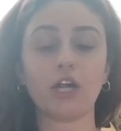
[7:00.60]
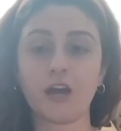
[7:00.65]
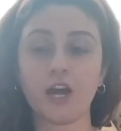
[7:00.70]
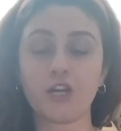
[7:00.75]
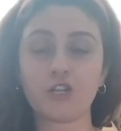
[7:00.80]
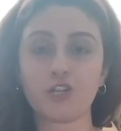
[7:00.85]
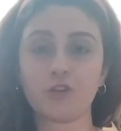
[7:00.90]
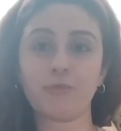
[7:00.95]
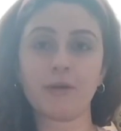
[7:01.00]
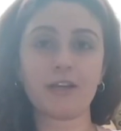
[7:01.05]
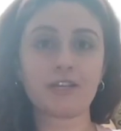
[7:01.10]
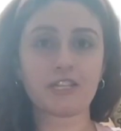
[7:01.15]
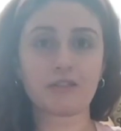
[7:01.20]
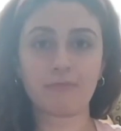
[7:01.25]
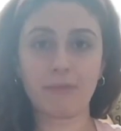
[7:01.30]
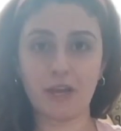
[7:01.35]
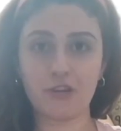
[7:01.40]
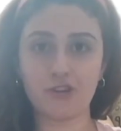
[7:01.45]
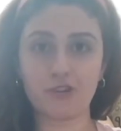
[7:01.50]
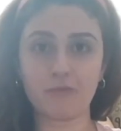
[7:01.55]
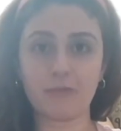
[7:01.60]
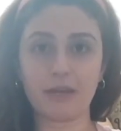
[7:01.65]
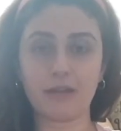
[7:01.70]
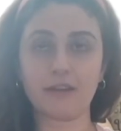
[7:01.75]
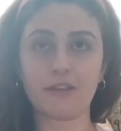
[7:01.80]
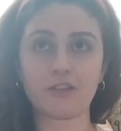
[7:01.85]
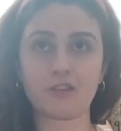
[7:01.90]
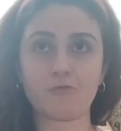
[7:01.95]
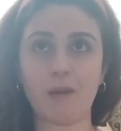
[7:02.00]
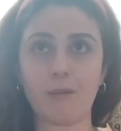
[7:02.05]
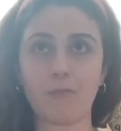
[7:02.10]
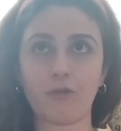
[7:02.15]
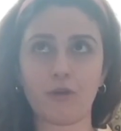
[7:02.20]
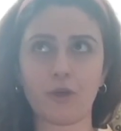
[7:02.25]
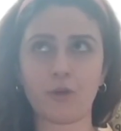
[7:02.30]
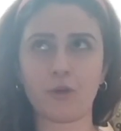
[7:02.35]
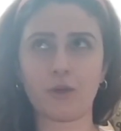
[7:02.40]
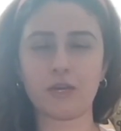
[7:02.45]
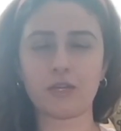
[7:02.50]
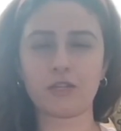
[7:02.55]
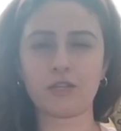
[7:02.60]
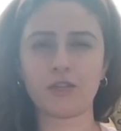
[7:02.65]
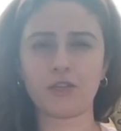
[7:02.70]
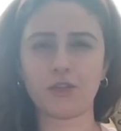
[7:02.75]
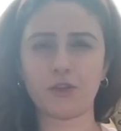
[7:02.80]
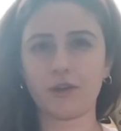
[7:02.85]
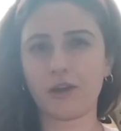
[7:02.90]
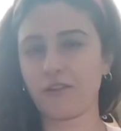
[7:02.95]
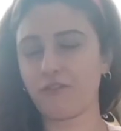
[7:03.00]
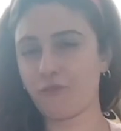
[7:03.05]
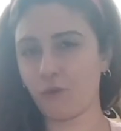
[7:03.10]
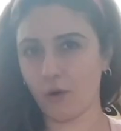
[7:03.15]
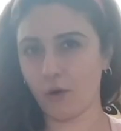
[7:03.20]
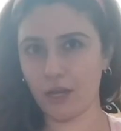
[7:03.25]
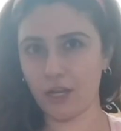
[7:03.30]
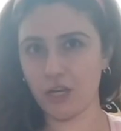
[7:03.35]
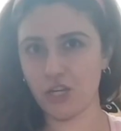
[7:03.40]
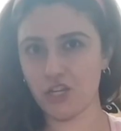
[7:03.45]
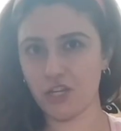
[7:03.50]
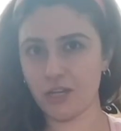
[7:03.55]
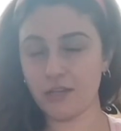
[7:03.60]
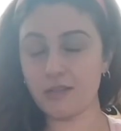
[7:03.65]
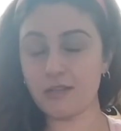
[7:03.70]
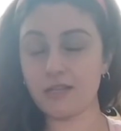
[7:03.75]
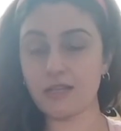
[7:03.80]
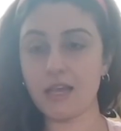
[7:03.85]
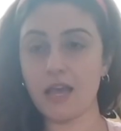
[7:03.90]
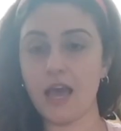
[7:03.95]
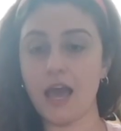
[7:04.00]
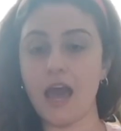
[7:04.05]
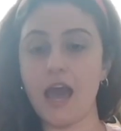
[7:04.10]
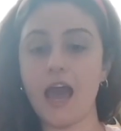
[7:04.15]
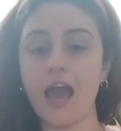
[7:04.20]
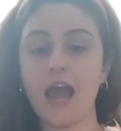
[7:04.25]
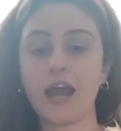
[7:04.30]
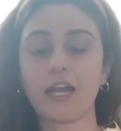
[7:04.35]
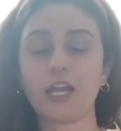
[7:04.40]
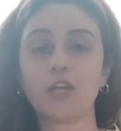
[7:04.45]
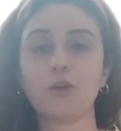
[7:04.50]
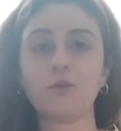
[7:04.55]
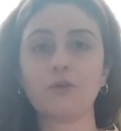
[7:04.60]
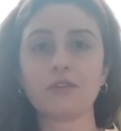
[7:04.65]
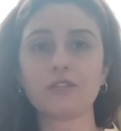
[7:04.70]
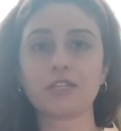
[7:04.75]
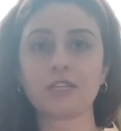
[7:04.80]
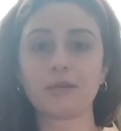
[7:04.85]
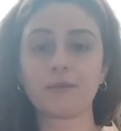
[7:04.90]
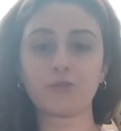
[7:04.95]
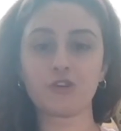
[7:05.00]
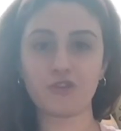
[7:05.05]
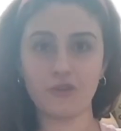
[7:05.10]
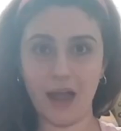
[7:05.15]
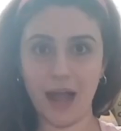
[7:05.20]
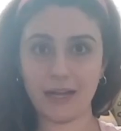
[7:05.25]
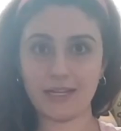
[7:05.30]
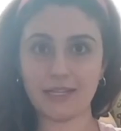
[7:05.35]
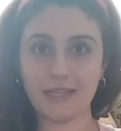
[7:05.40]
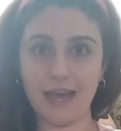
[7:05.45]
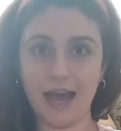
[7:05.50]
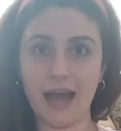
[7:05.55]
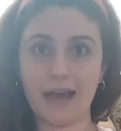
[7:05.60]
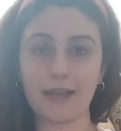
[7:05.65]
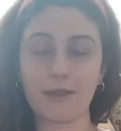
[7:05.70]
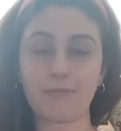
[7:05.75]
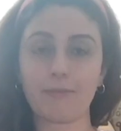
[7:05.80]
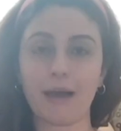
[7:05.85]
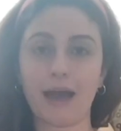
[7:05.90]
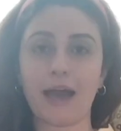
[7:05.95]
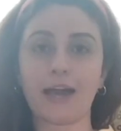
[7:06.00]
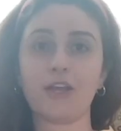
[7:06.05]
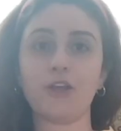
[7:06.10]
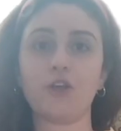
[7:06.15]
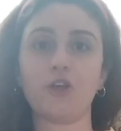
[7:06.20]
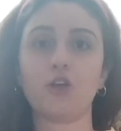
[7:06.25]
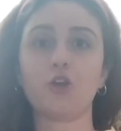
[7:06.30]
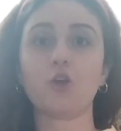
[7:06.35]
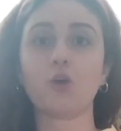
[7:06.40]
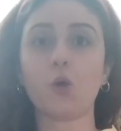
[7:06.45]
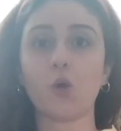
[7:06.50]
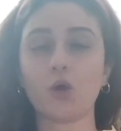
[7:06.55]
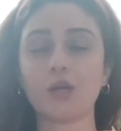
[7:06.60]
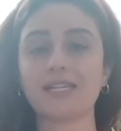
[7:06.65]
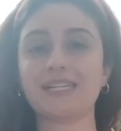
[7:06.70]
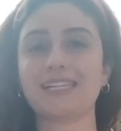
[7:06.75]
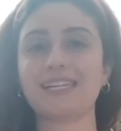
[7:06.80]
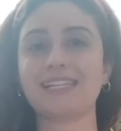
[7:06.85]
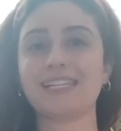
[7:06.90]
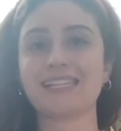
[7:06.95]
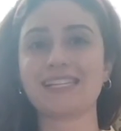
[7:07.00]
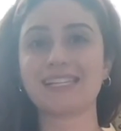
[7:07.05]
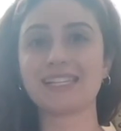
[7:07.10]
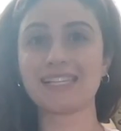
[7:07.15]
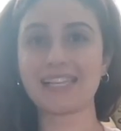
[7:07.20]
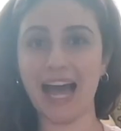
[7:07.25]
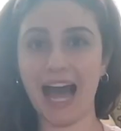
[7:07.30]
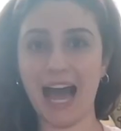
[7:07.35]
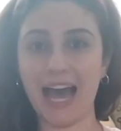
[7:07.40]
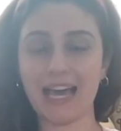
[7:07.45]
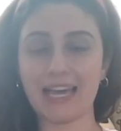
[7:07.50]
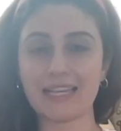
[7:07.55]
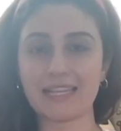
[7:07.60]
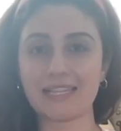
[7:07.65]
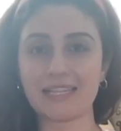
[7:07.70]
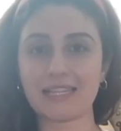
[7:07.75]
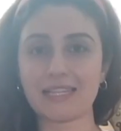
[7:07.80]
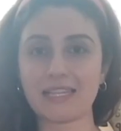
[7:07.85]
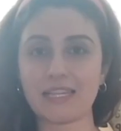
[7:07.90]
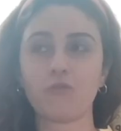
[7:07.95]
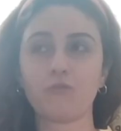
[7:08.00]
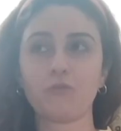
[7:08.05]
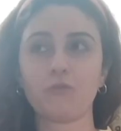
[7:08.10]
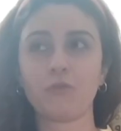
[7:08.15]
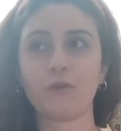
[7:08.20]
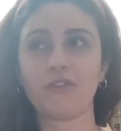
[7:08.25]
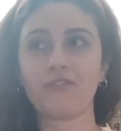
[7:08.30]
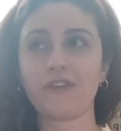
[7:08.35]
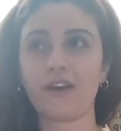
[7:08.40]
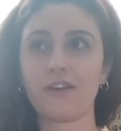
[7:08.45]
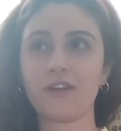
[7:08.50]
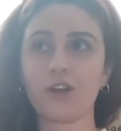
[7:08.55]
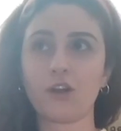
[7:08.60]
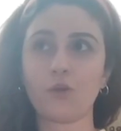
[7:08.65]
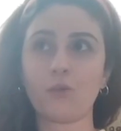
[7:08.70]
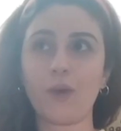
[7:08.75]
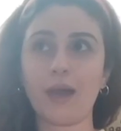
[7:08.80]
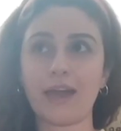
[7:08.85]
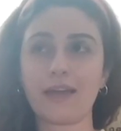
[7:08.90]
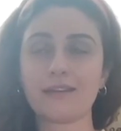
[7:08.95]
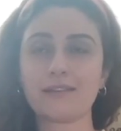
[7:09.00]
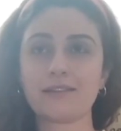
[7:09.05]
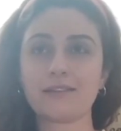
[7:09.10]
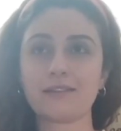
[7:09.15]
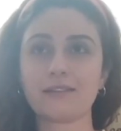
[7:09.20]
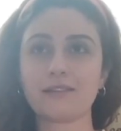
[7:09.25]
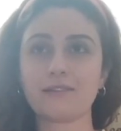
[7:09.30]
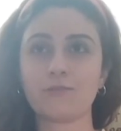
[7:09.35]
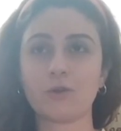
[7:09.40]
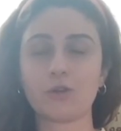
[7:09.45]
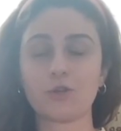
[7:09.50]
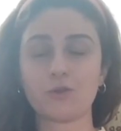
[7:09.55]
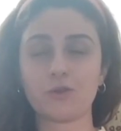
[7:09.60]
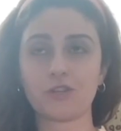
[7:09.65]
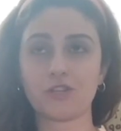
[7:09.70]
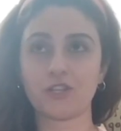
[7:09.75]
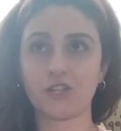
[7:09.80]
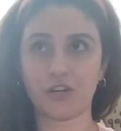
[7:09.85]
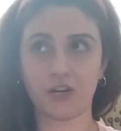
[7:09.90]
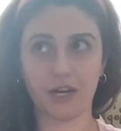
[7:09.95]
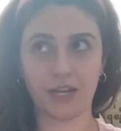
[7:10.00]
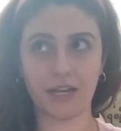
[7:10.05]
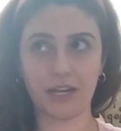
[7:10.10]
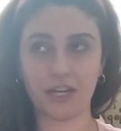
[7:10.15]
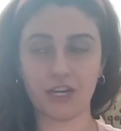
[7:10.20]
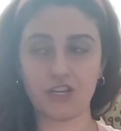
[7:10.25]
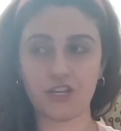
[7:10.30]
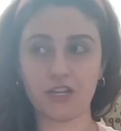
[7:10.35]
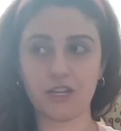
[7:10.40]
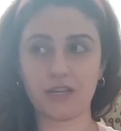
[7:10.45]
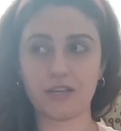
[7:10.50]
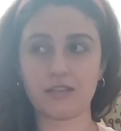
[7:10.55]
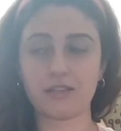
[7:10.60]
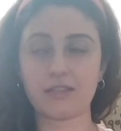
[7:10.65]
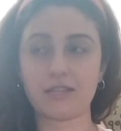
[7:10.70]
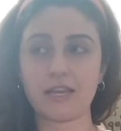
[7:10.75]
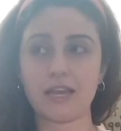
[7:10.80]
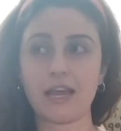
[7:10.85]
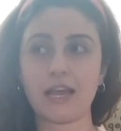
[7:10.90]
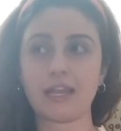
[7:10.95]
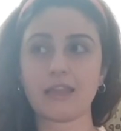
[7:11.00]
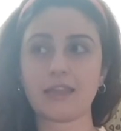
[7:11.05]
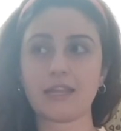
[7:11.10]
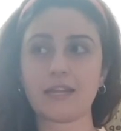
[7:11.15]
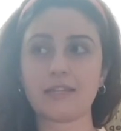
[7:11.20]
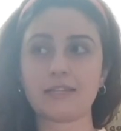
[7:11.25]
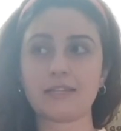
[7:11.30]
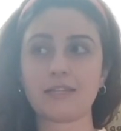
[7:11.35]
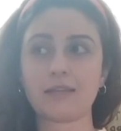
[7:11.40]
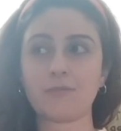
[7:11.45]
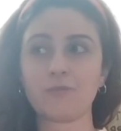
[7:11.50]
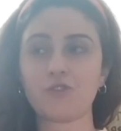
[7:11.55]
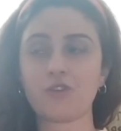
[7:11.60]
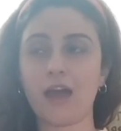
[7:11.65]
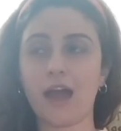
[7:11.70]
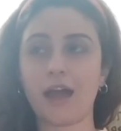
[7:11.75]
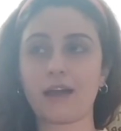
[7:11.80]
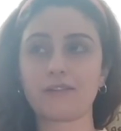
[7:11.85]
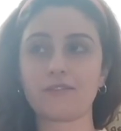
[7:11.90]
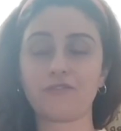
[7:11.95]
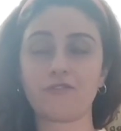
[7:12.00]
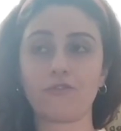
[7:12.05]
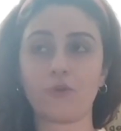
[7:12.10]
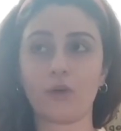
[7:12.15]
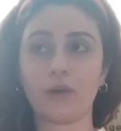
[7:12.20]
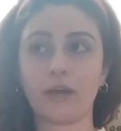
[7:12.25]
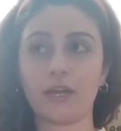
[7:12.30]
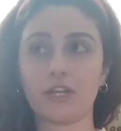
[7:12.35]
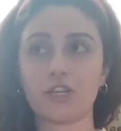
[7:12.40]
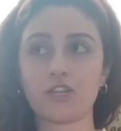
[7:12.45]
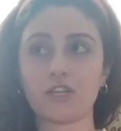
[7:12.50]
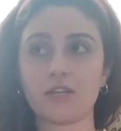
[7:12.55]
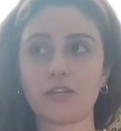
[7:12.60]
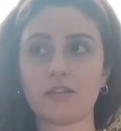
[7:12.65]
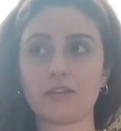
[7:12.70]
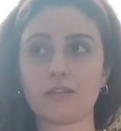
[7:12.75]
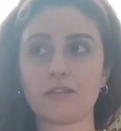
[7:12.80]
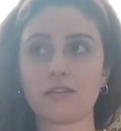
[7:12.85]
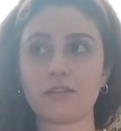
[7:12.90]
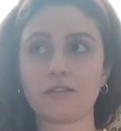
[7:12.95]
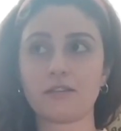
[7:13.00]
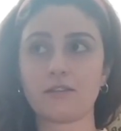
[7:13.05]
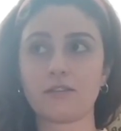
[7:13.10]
underbust measurement, so remember it was 34 inches, and you will subtract that by your corset size. We found our waist, which was 30 inches. Let's subtract 4 inches.